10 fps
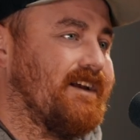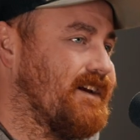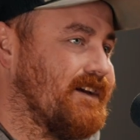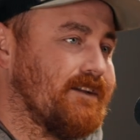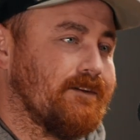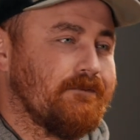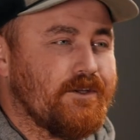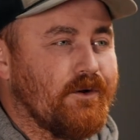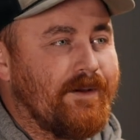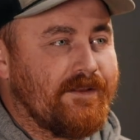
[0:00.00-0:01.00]
And you
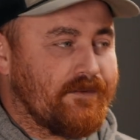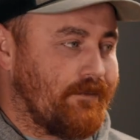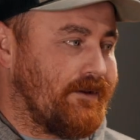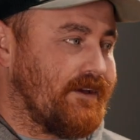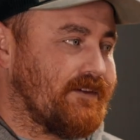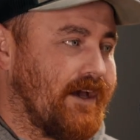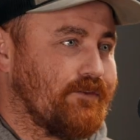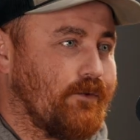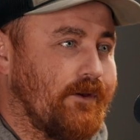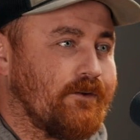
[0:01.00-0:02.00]
know, by the time it hit
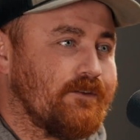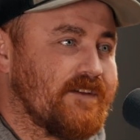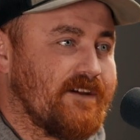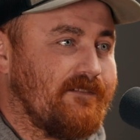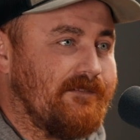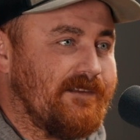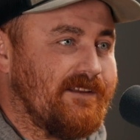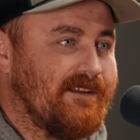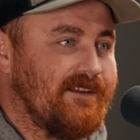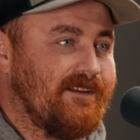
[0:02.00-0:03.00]
tassel, I couldn't tell.
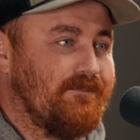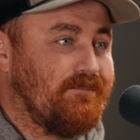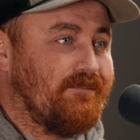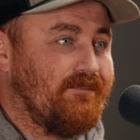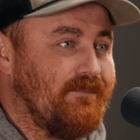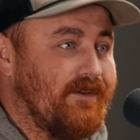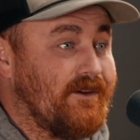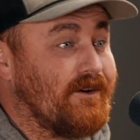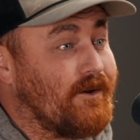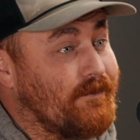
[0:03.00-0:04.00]

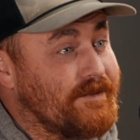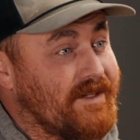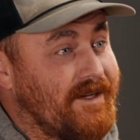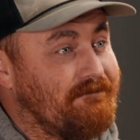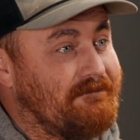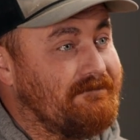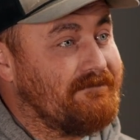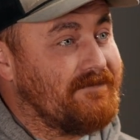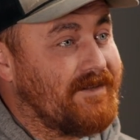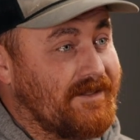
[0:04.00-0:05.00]
Here at harvest time,
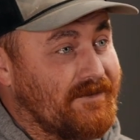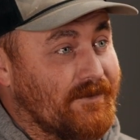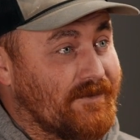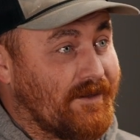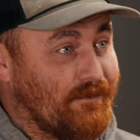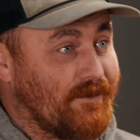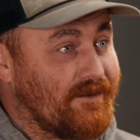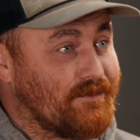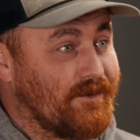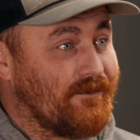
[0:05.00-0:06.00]
I can tell exactly where that
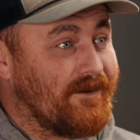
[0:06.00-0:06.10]
sprayer